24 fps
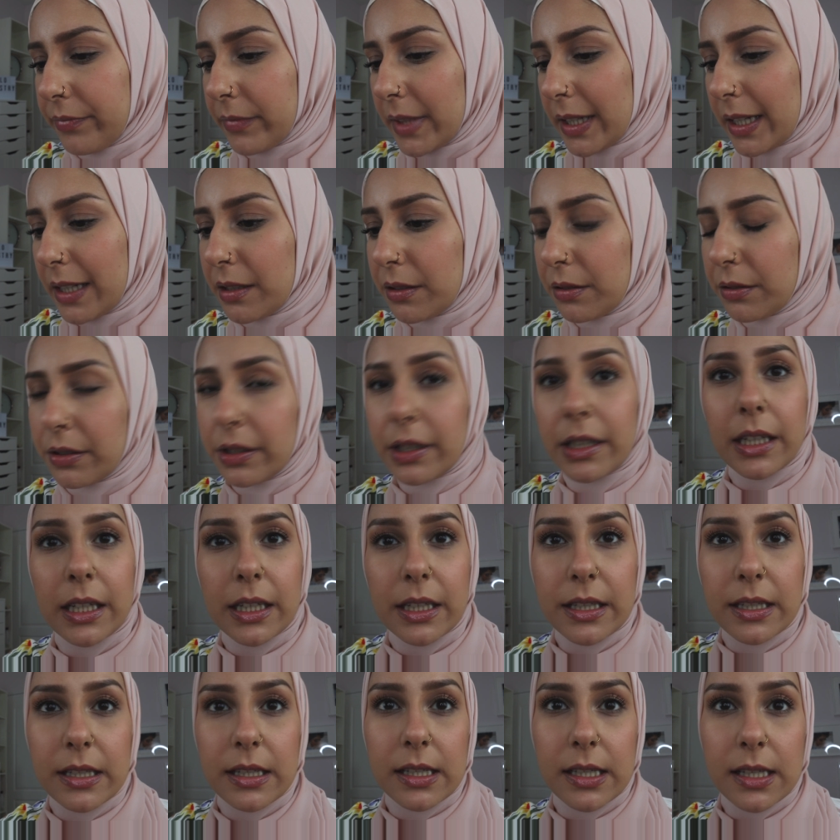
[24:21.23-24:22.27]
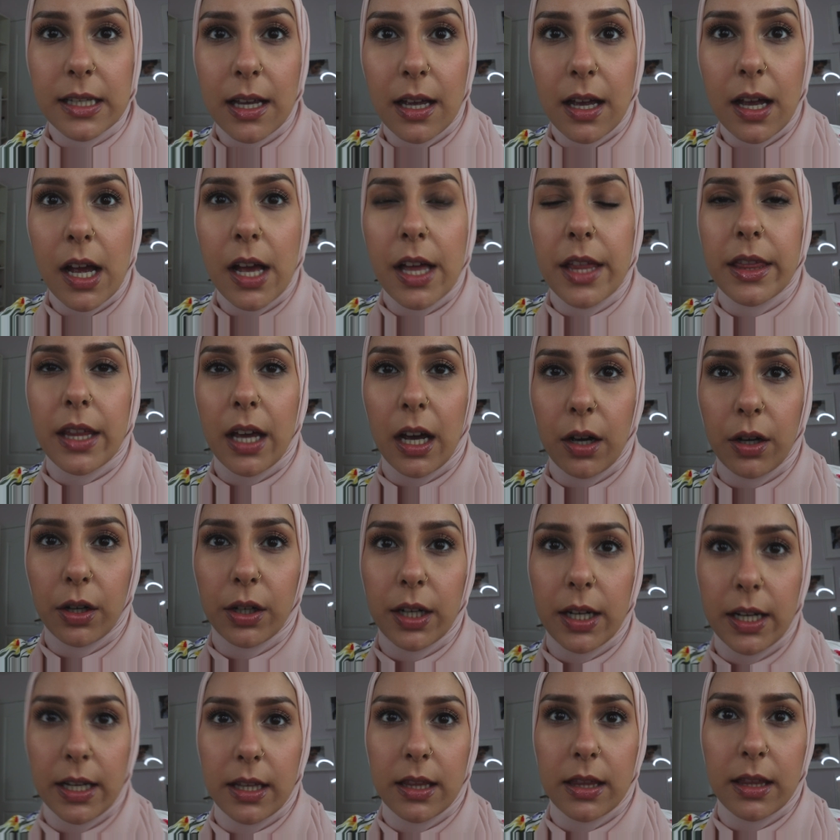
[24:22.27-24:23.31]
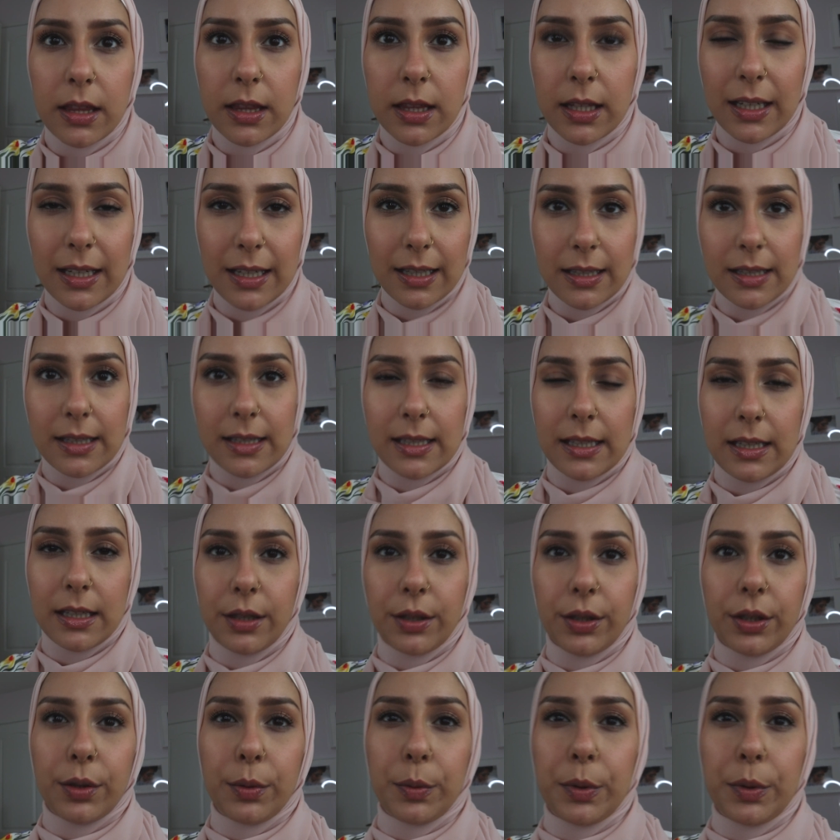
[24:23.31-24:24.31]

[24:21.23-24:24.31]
ingredients that are in the concealer,